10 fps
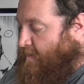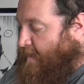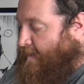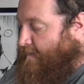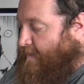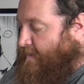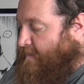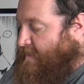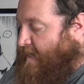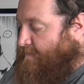
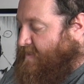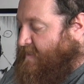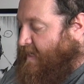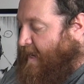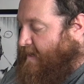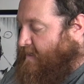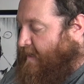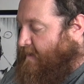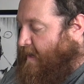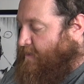attempts
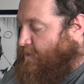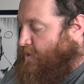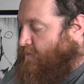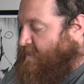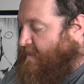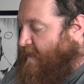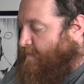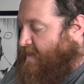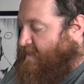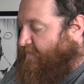at using
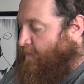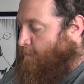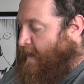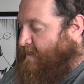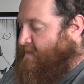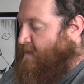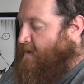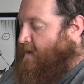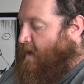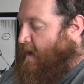them in different ways.
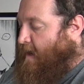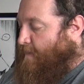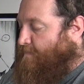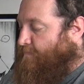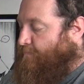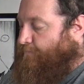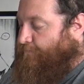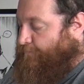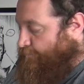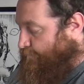
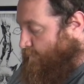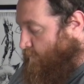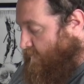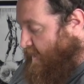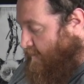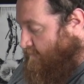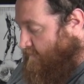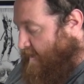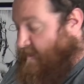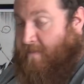You know,
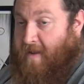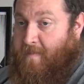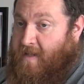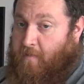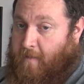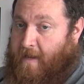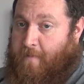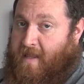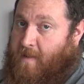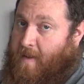and they may be the
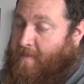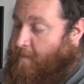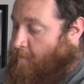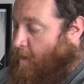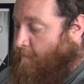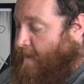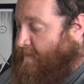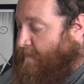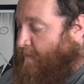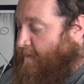right way, they may be the wrong way,
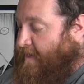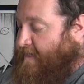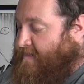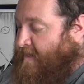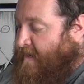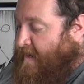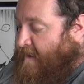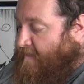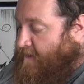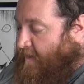but the point is
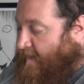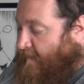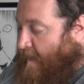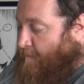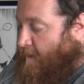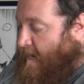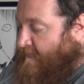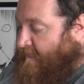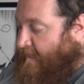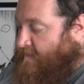that you get a lot more
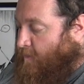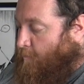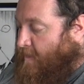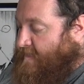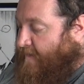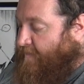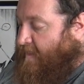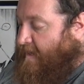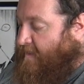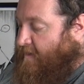eyes on it. So once
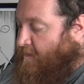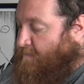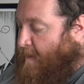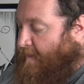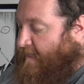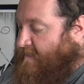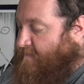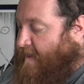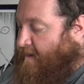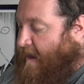anything goes public, it
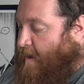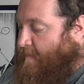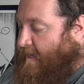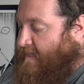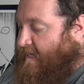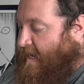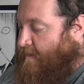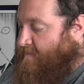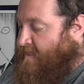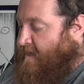doesn't matter how many
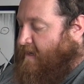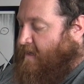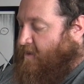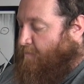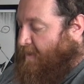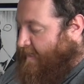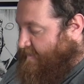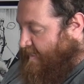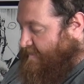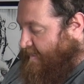times you
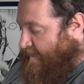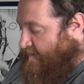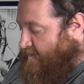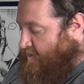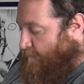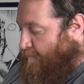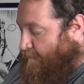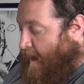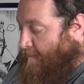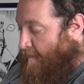play tested it, you're
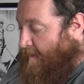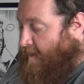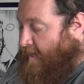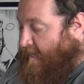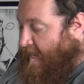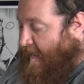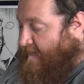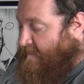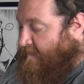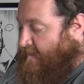probably going to
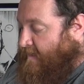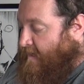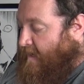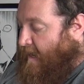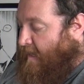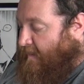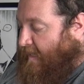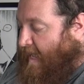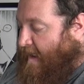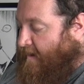get a
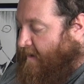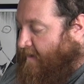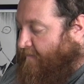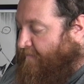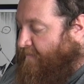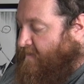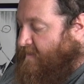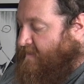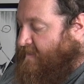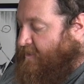lot of
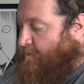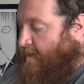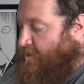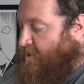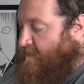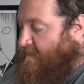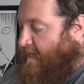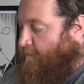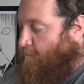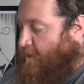
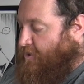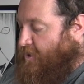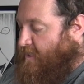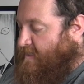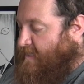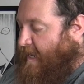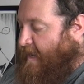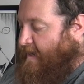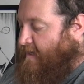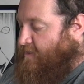situations and questions
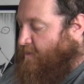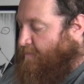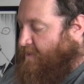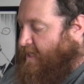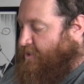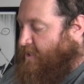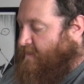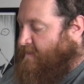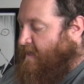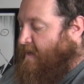and
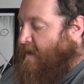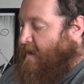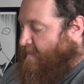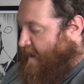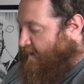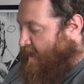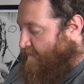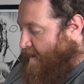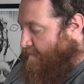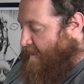interpretations that
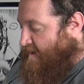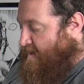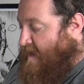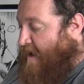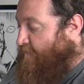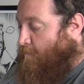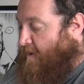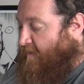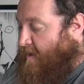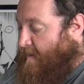come up that never
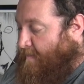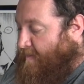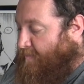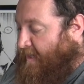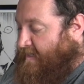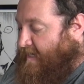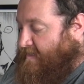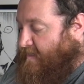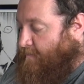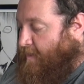would have come up in
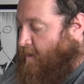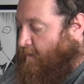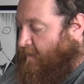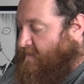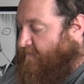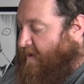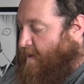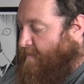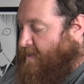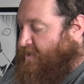playtesting, regardless of
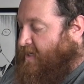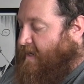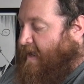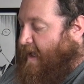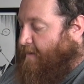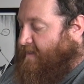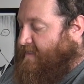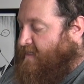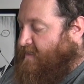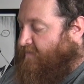how
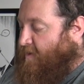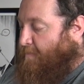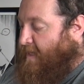extensive your